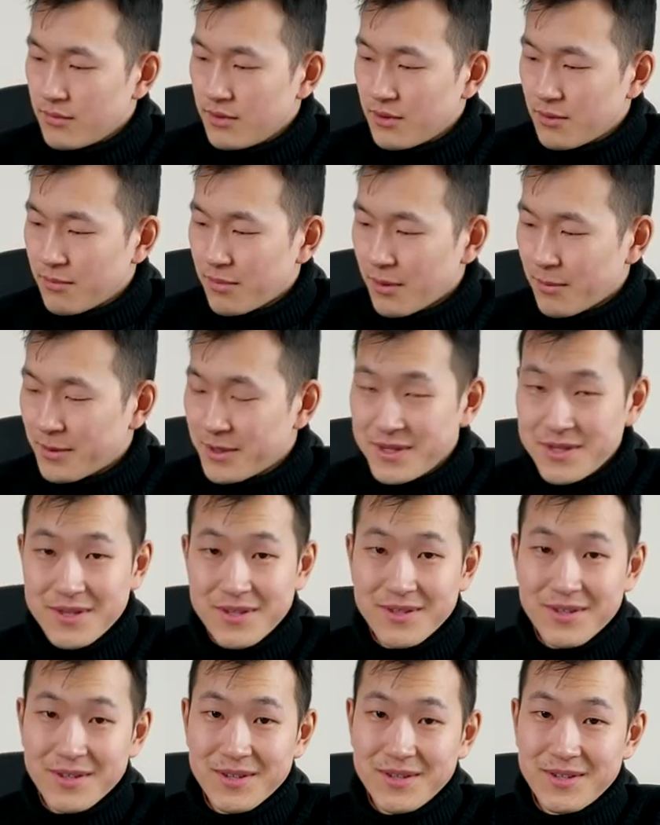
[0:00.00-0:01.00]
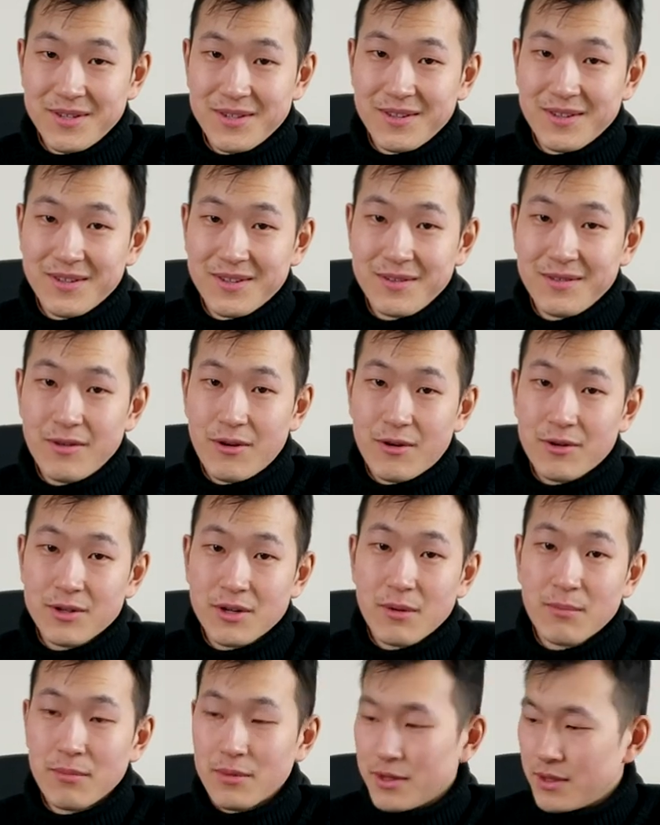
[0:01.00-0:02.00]
You'll probably see this in large
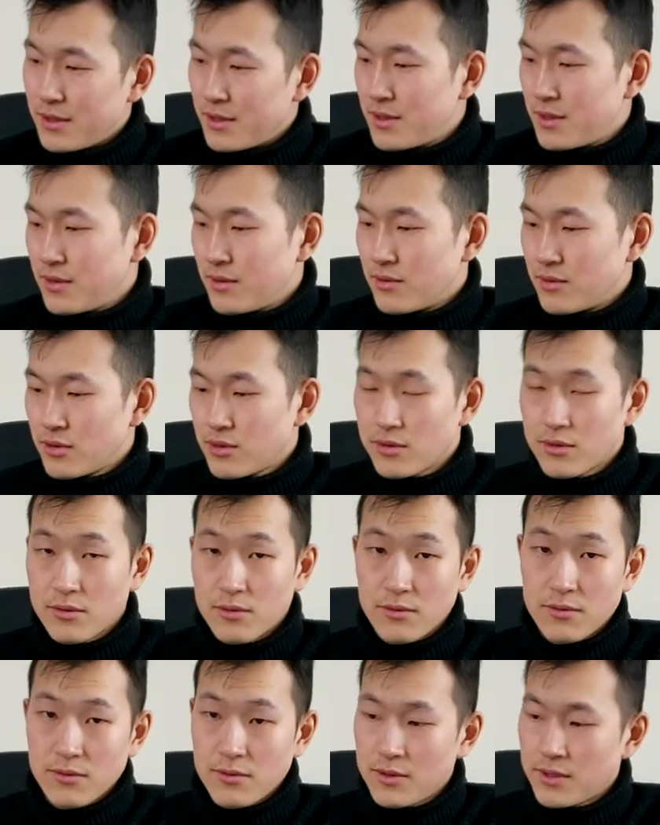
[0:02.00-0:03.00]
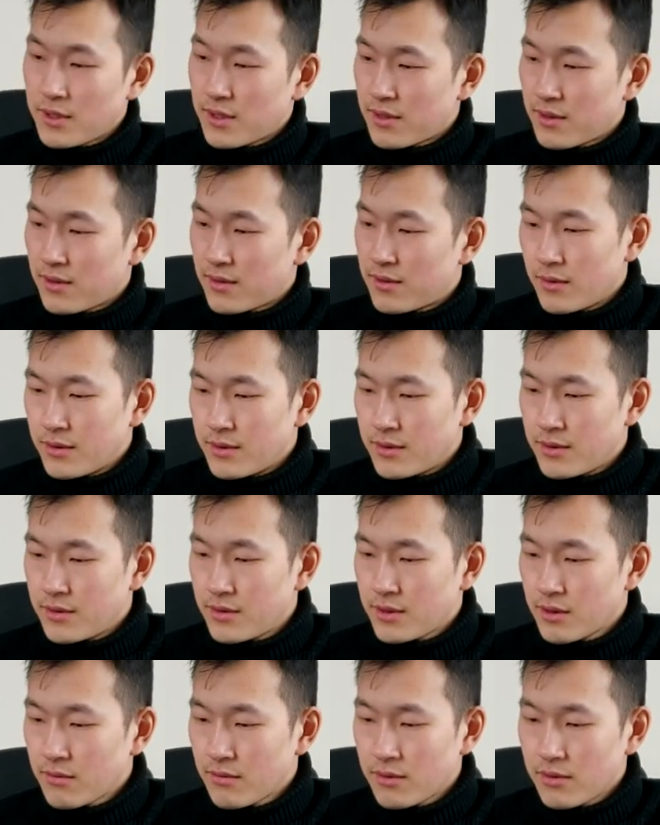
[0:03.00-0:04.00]
companies, in schools, and it's
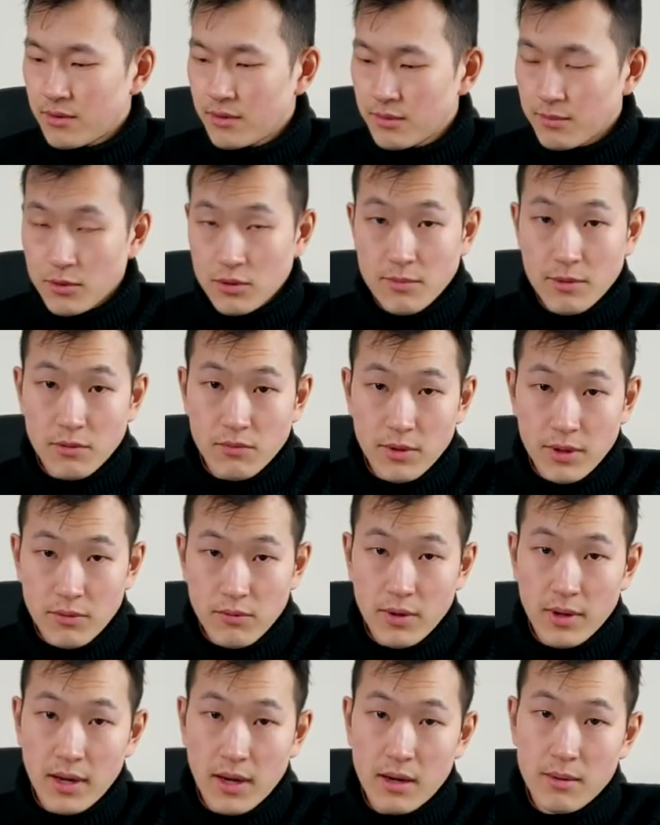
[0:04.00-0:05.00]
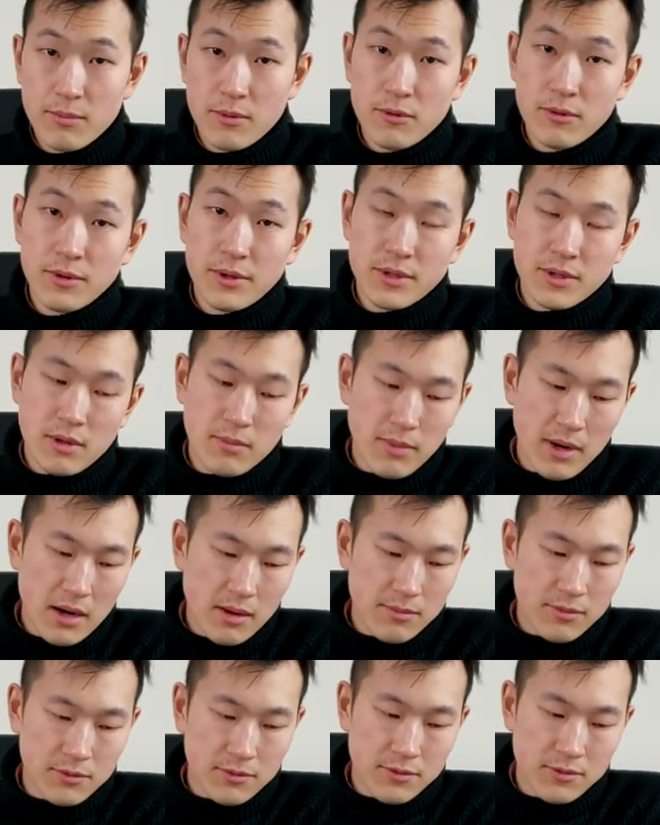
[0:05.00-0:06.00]
generally supposed to be really reliable. It's
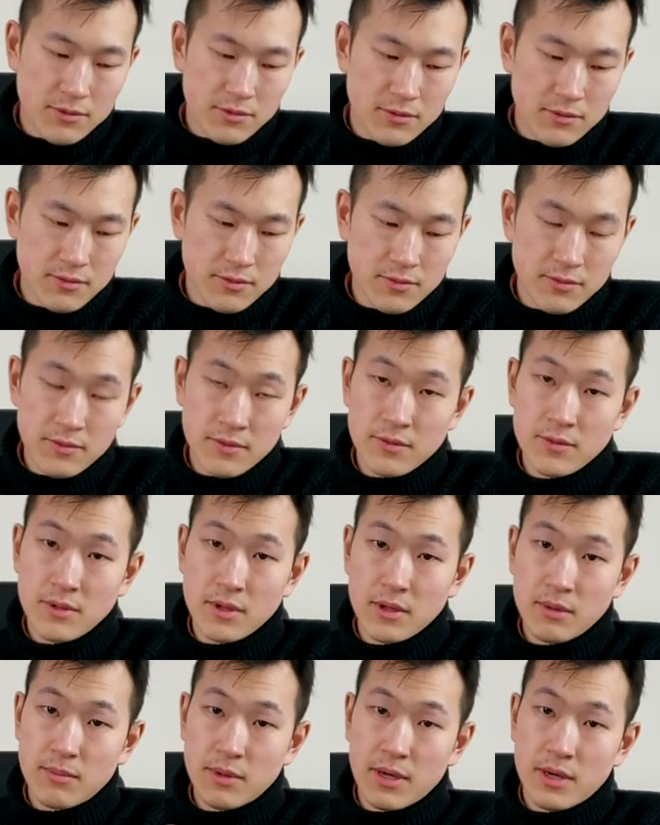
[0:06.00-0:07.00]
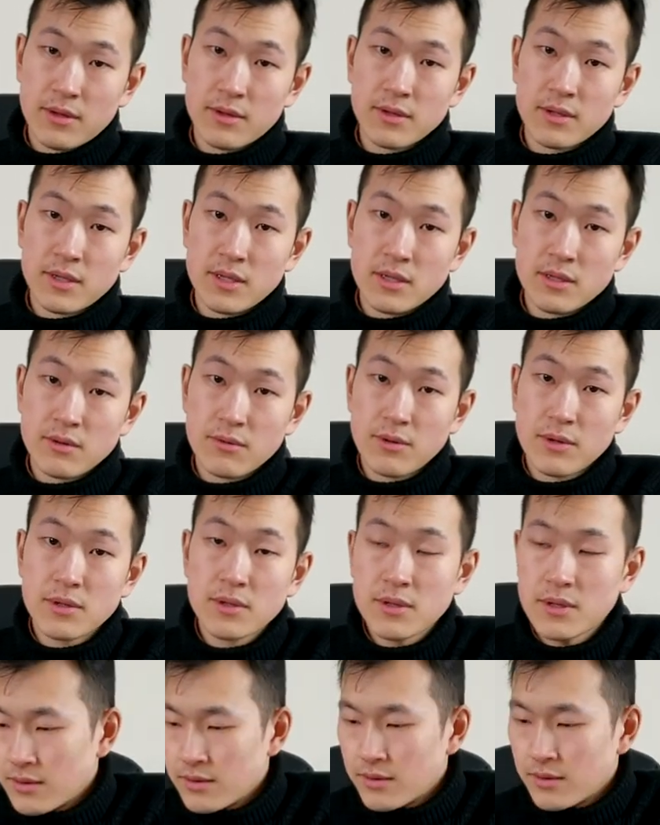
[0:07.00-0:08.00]
comparable to the ThinkPad T
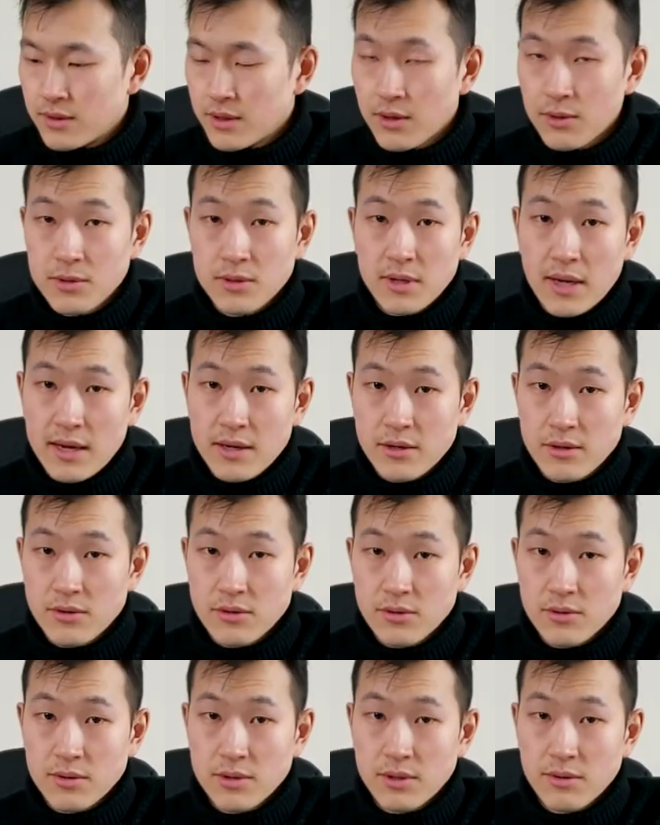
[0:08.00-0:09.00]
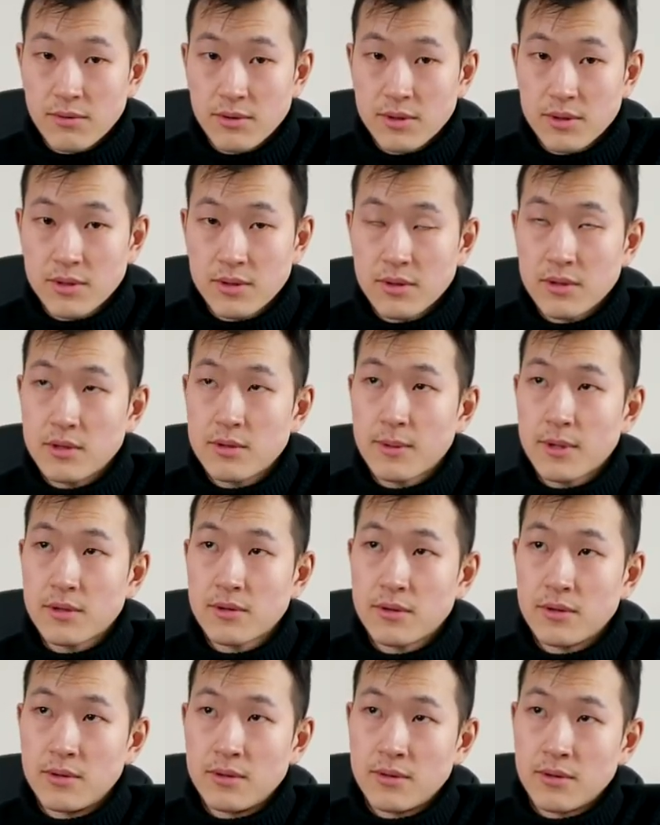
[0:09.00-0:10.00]
series, the Dell's Latitude series,
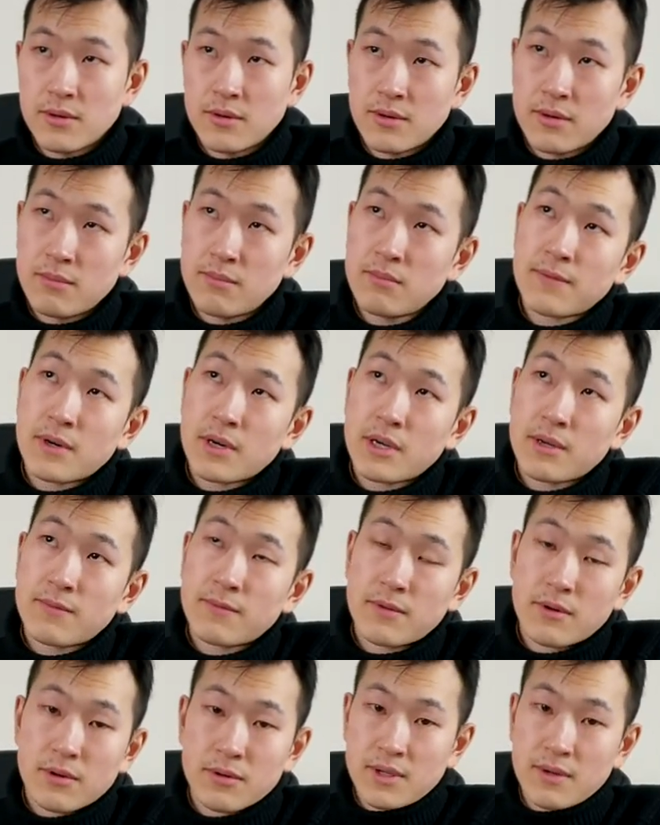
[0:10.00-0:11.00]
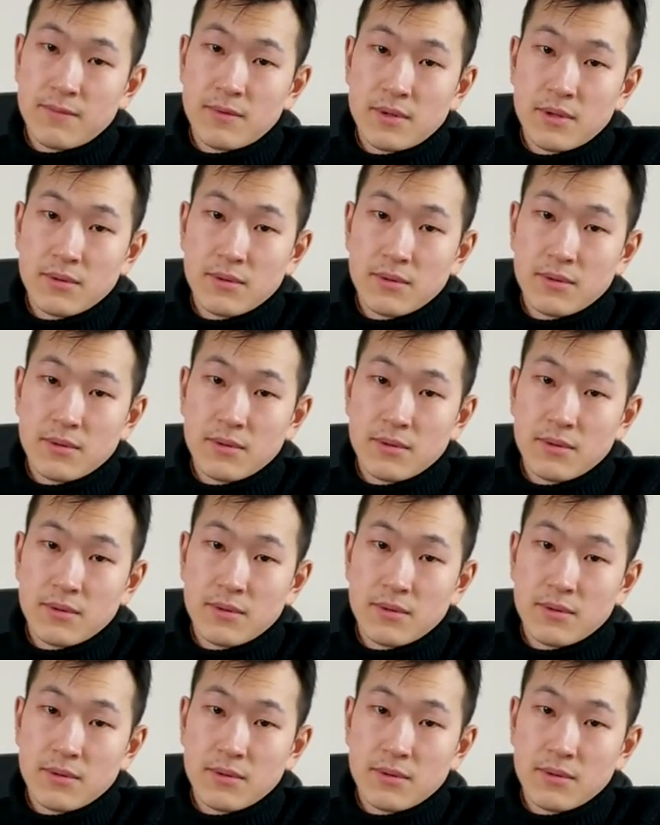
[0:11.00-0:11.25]
especially their five or seven